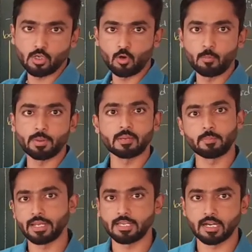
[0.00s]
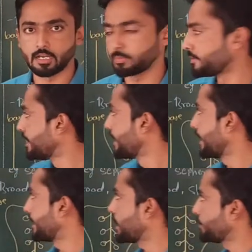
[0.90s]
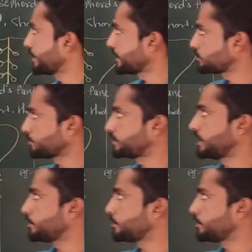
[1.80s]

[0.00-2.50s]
to the open pericarp. And now in case of